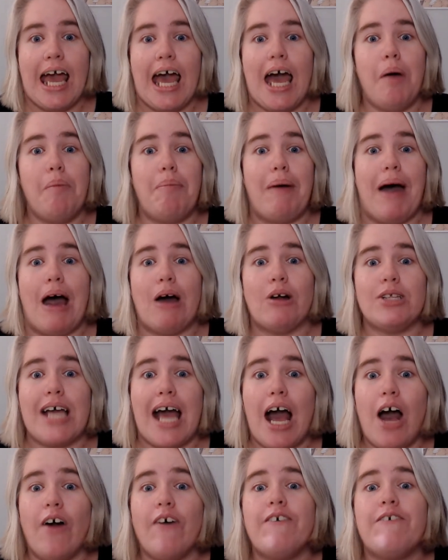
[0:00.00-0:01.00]
about
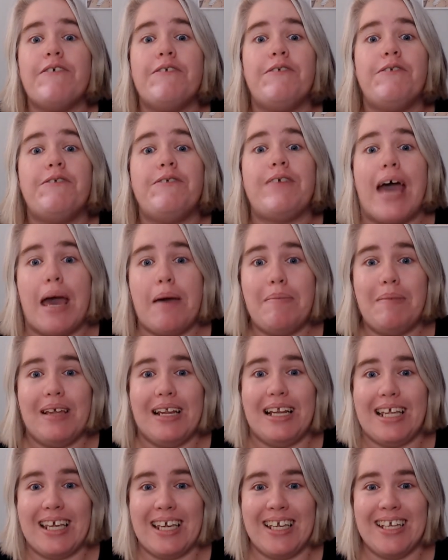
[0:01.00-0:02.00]
our
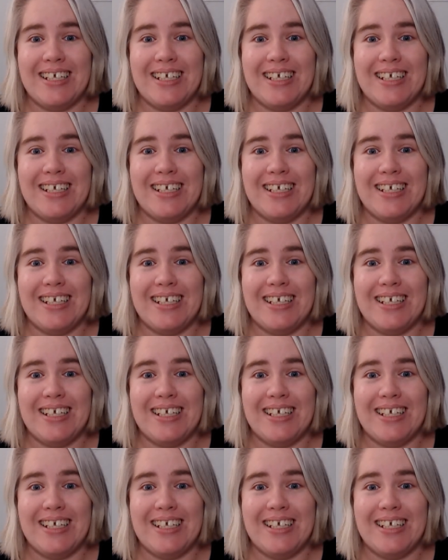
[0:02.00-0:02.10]
family.